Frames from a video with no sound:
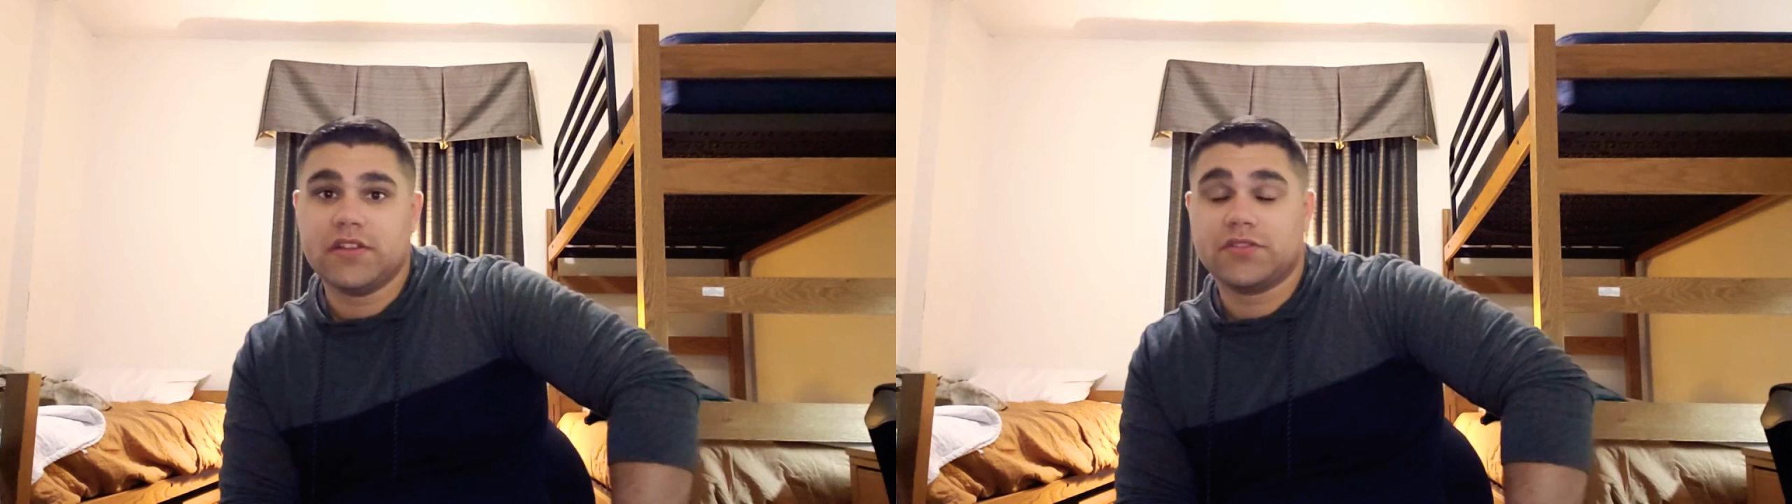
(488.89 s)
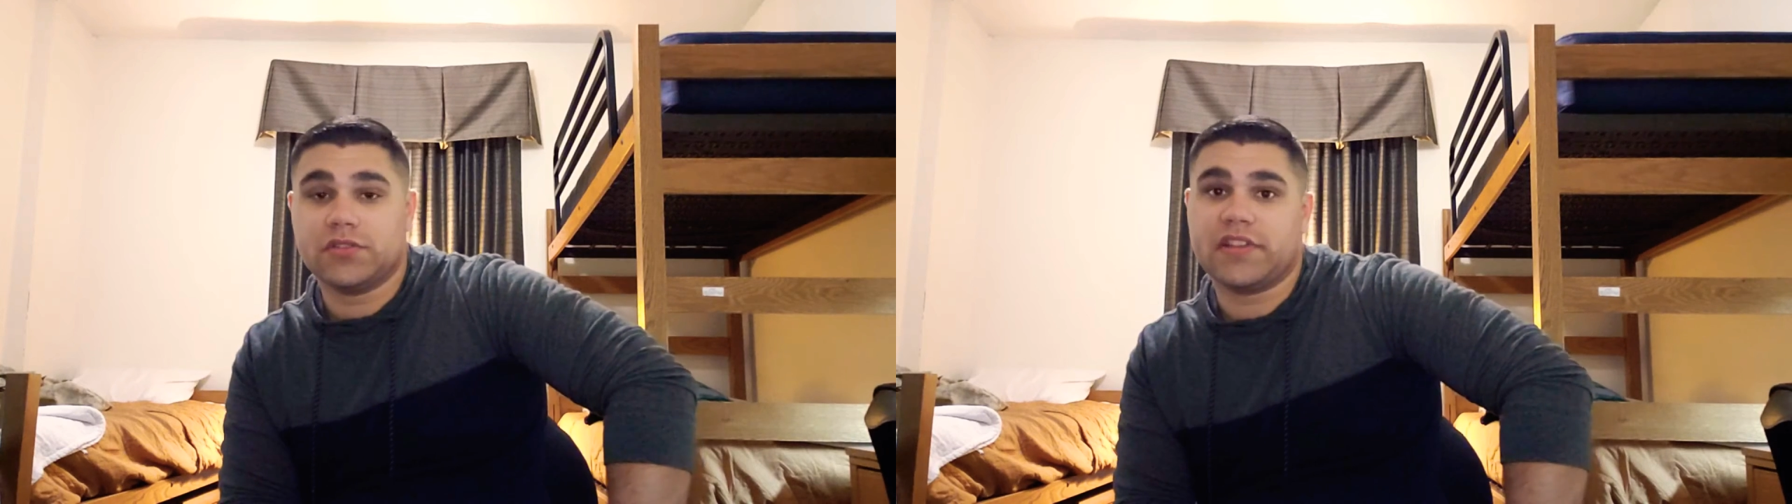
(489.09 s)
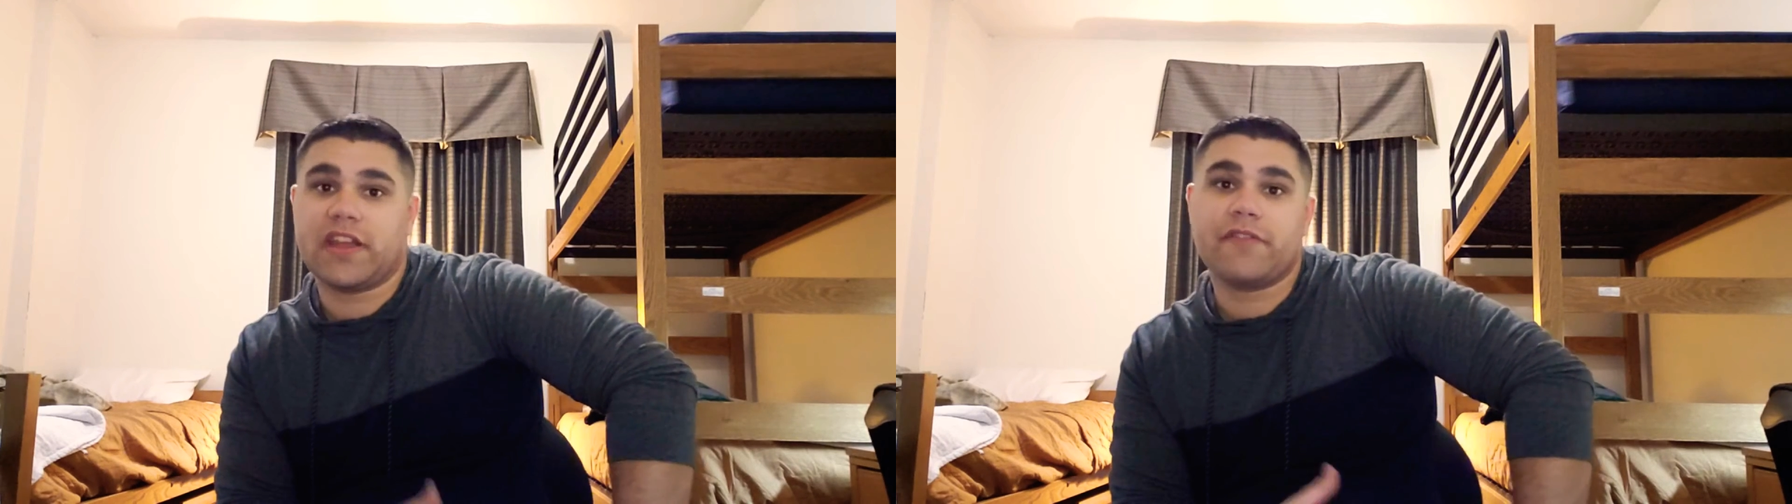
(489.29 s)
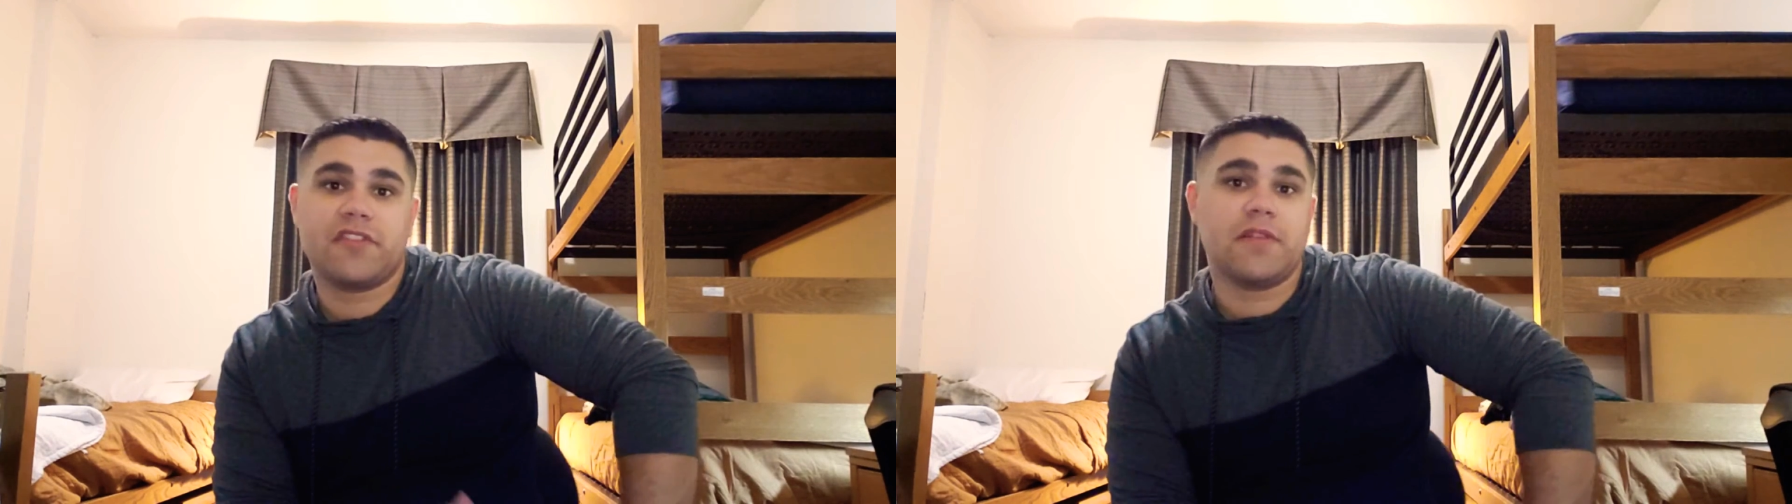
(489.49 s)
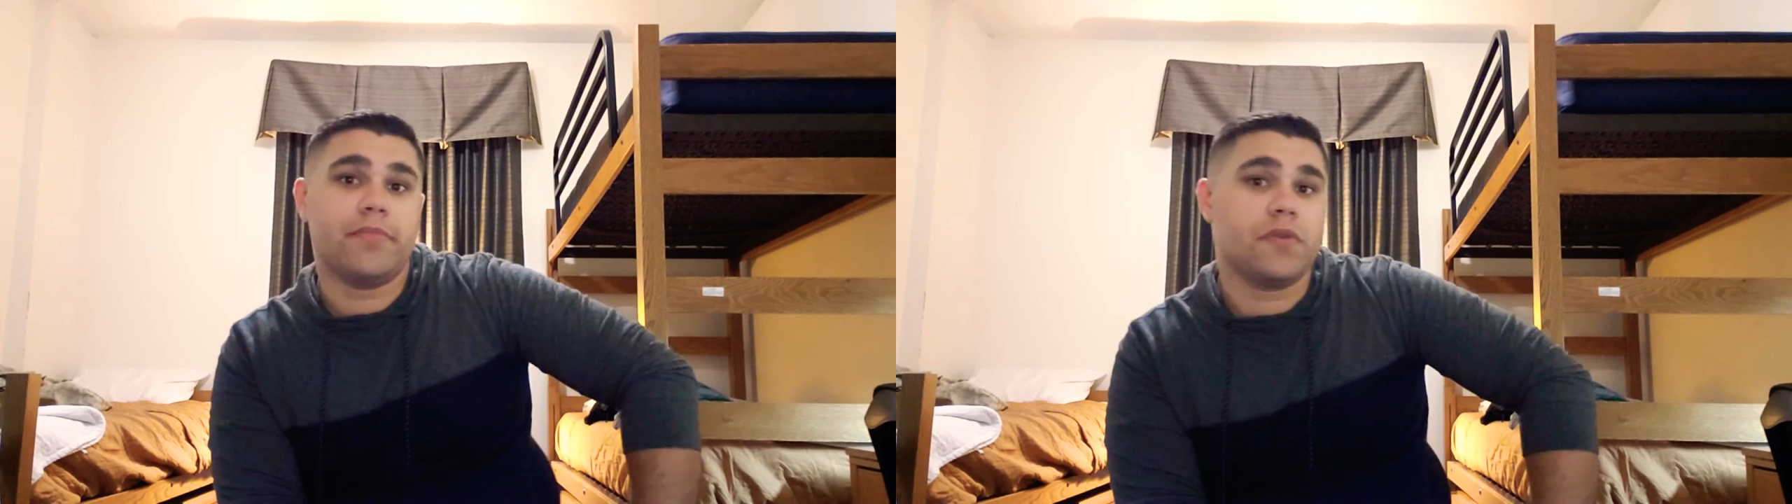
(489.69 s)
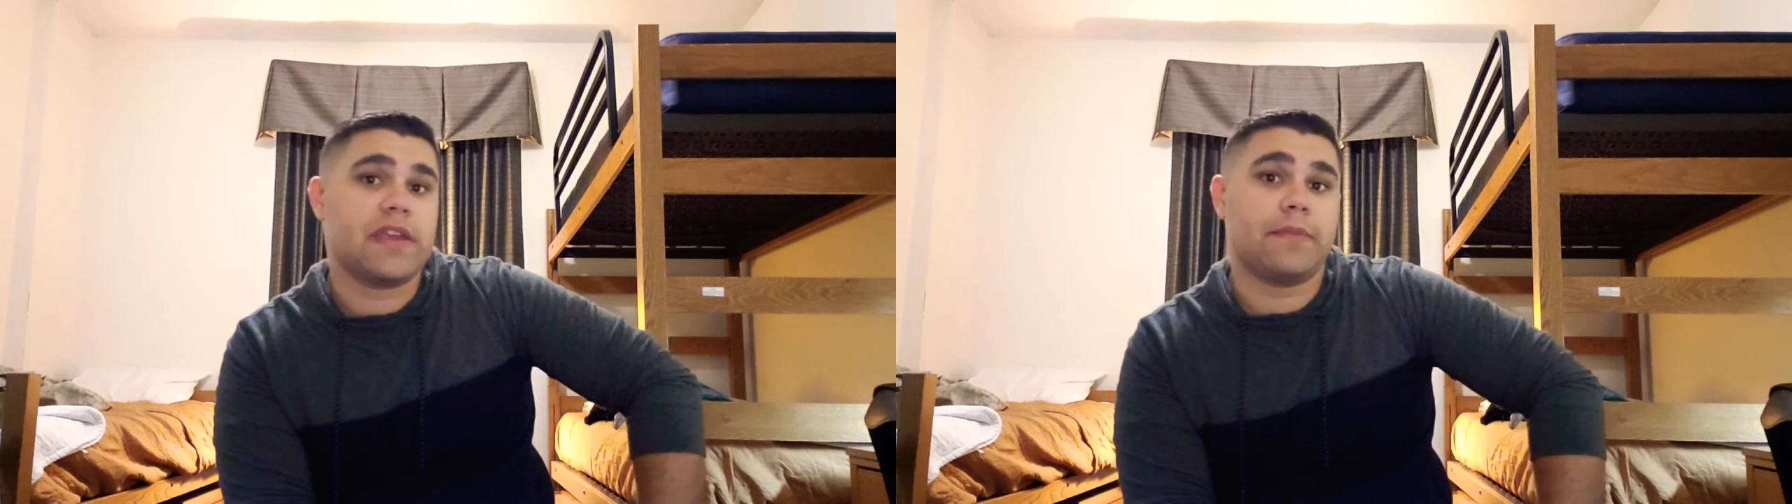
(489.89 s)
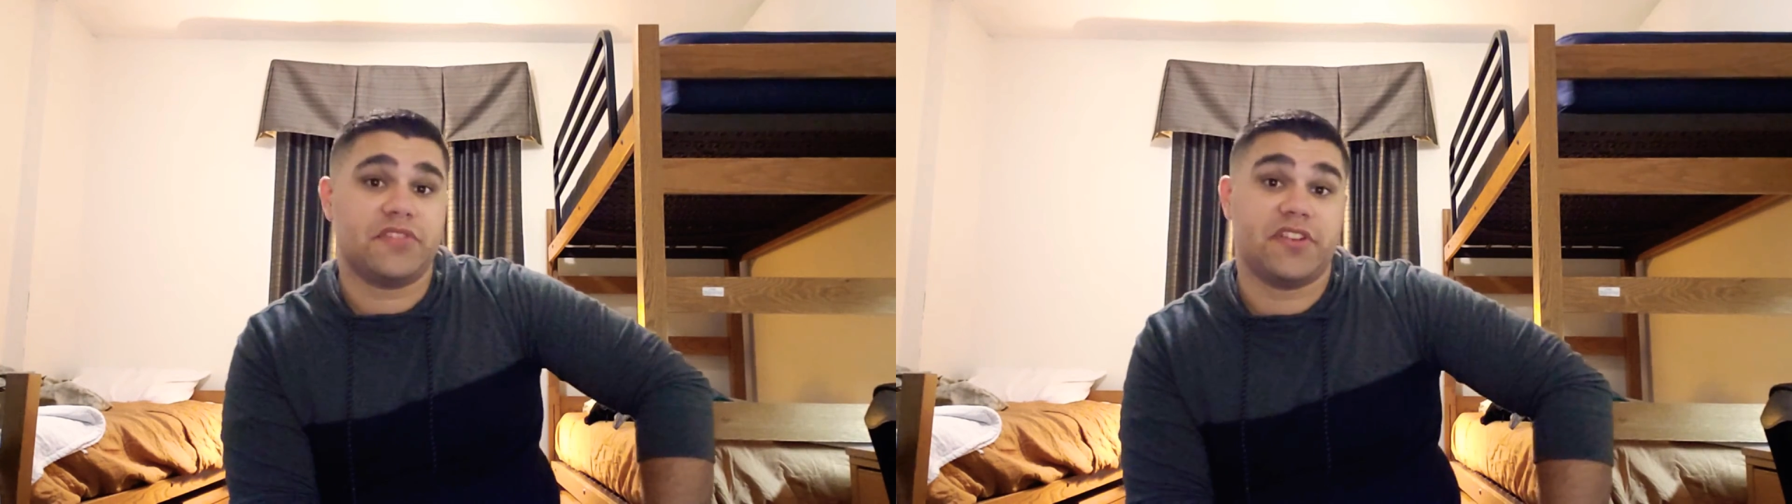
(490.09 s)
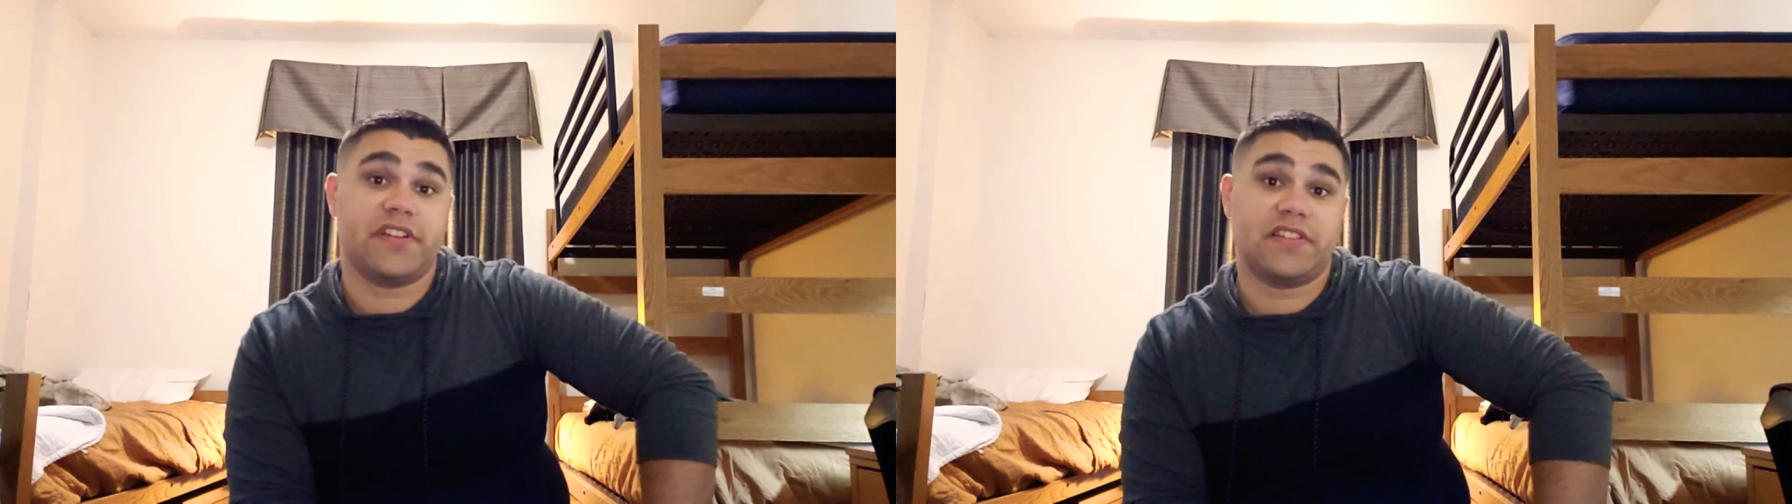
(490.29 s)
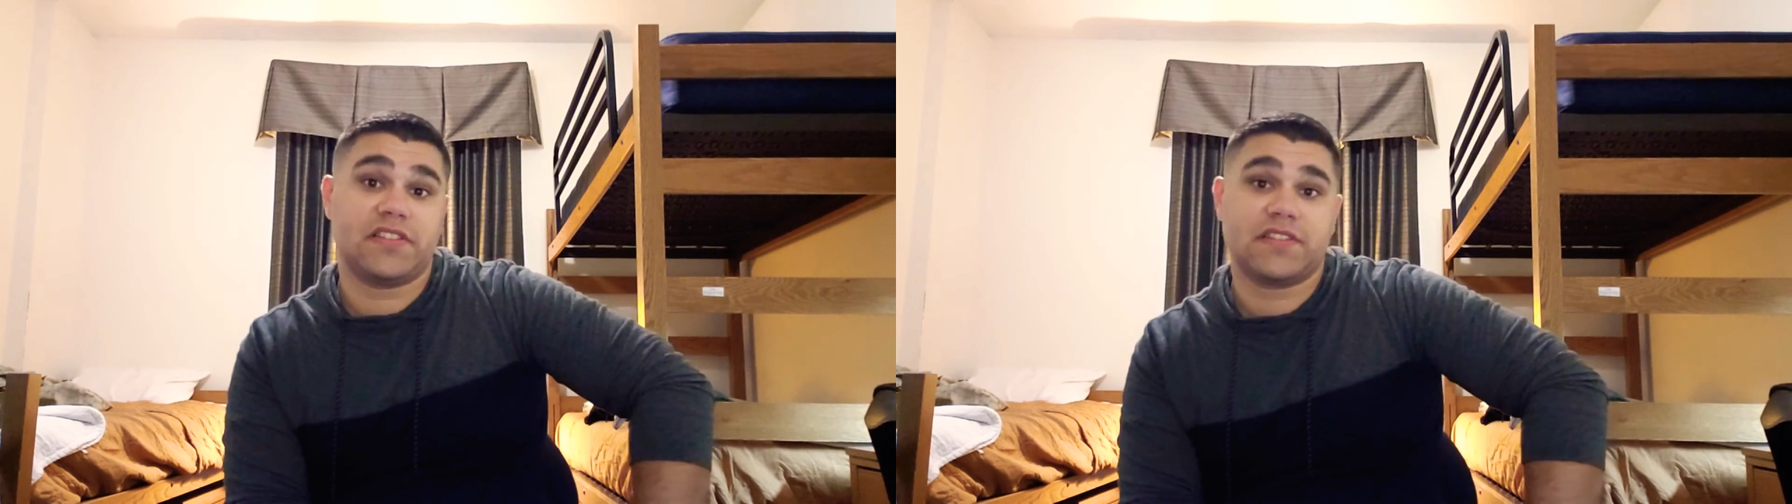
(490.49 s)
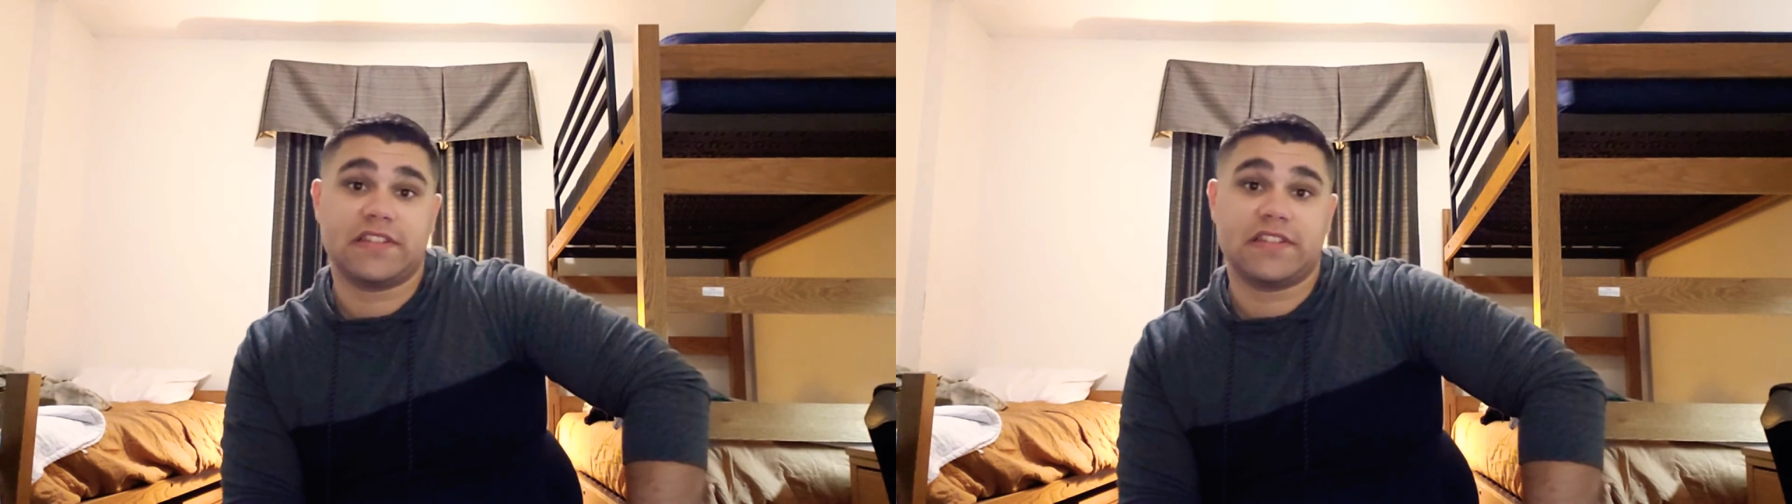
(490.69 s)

So take everything in boot camp serious,